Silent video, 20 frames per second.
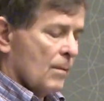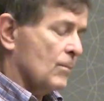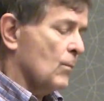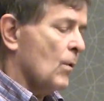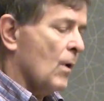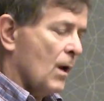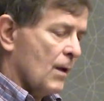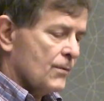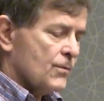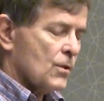
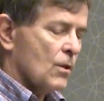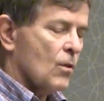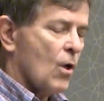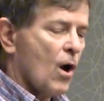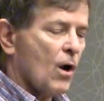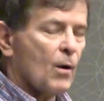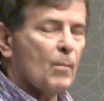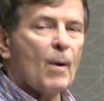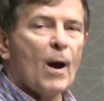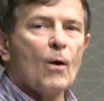Well, it's a
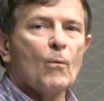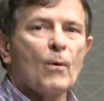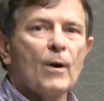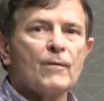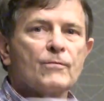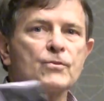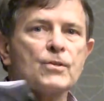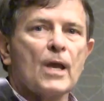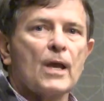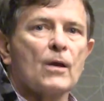long-about way
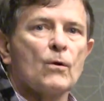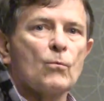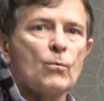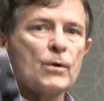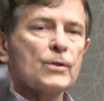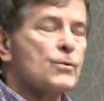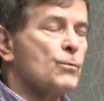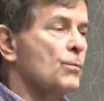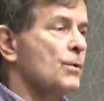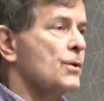of saying
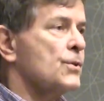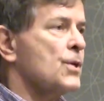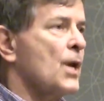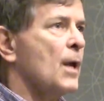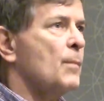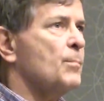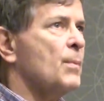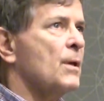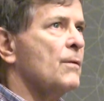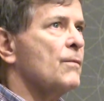we're
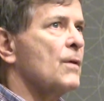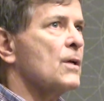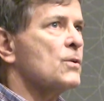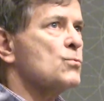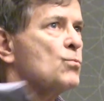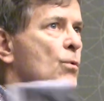taping this.